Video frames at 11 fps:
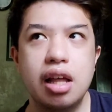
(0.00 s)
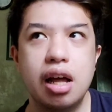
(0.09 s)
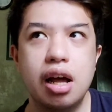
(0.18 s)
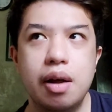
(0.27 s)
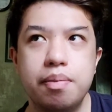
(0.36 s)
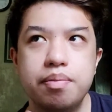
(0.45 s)

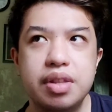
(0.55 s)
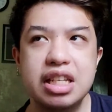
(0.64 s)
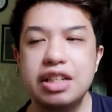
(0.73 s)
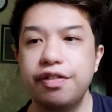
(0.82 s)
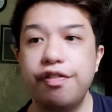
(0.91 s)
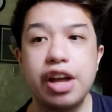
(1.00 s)
um,
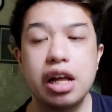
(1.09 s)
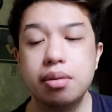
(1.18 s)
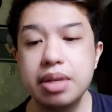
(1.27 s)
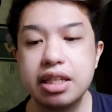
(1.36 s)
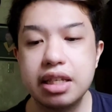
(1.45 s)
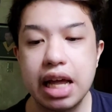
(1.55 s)
this
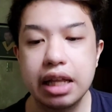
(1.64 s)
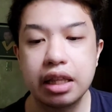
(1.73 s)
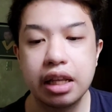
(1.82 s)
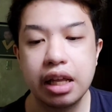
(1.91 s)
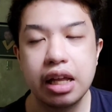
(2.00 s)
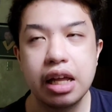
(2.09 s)
film is that
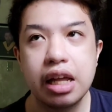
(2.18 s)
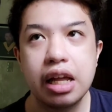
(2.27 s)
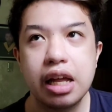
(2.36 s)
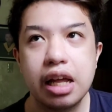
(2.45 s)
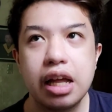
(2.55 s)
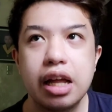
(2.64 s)

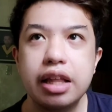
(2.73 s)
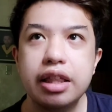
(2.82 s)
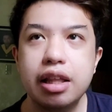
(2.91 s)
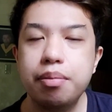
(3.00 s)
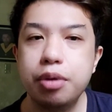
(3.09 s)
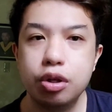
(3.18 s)

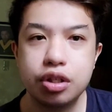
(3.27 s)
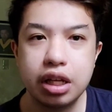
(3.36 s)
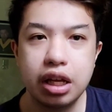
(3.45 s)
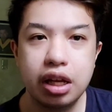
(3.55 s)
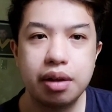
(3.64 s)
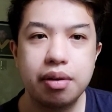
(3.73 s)
the
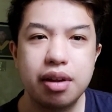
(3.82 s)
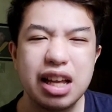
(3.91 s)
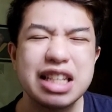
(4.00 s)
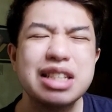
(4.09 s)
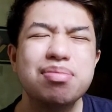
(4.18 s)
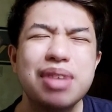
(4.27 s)
music.
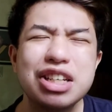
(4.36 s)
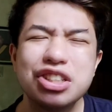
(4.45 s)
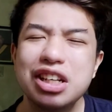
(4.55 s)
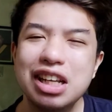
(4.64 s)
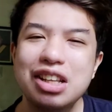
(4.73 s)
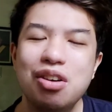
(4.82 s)

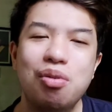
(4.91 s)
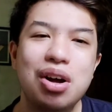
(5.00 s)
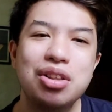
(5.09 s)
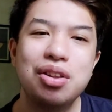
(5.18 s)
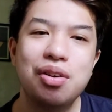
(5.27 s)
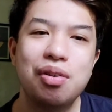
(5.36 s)
Especially the
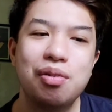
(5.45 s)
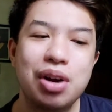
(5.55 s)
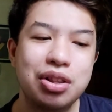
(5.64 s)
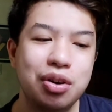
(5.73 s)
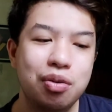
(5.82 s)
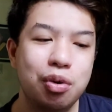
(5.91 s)
Wonder
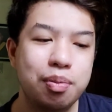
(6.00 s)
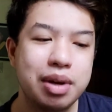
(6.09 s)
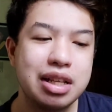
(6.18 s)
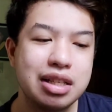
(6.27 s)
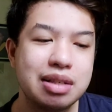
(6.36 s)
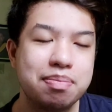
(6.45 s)
Wonder
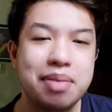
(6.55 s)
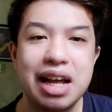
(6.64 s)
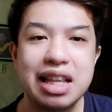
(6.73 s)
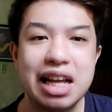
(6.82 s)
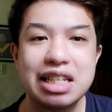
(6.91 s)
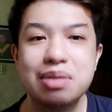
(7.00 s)
Woman's
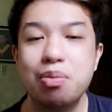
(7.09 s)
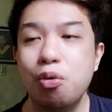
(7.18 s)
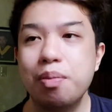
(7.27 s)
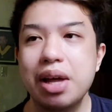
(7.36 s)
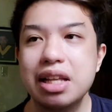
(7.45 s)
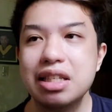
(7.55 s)
badass
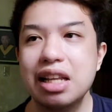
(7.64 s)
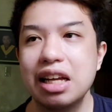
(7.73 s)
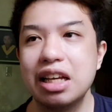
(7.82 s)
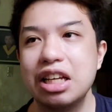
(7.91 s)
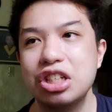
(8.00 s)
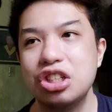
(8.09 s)
moments,
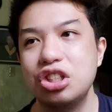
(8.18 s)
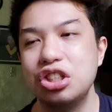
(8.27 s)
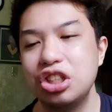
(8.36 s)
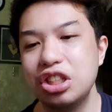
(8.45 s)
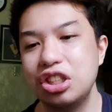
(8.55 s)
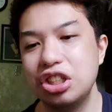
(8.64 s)
like his
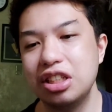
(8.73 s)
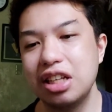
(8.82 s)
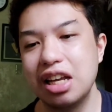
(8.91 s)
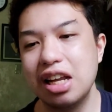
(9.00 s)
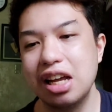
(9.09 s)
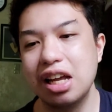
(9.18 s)
she's just
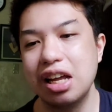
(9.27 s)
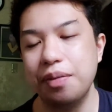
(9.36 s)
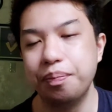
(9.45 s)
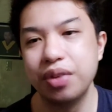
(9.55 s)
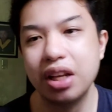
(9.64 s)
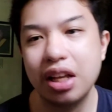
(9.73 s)
gonna,
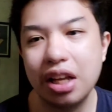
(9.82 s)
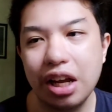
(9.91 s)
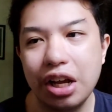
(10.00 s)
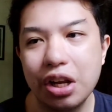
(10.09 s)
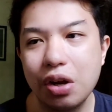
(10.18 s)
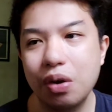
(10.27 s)

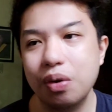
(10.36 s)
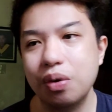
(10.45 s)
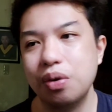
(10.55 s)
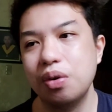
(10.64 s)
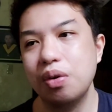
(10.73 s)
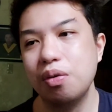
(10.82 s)
you
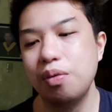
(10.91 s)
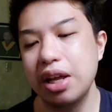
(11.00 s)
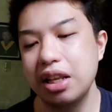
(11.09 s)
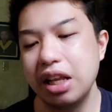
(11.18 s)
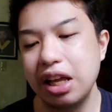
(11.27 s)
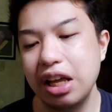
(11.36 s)
know,
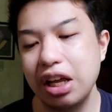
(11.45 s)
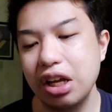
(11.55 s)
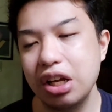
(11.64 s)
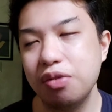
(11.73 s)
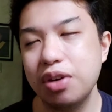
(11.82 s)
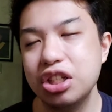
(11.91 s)
when he
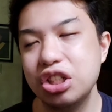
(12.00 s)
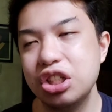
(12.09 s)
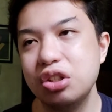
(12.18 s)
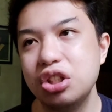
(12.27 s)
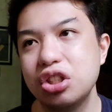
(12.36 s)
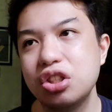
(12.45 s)
when
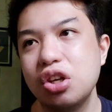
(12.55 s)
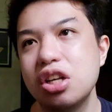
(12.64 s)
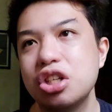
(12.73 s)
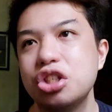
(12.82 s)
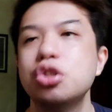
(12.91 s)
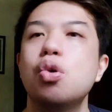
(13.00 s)
she just
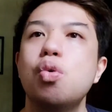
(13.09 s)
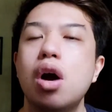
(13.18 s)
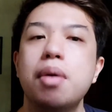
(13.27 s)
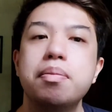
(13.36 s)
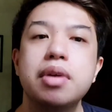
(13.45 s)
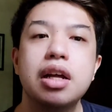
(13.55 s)
gonna show up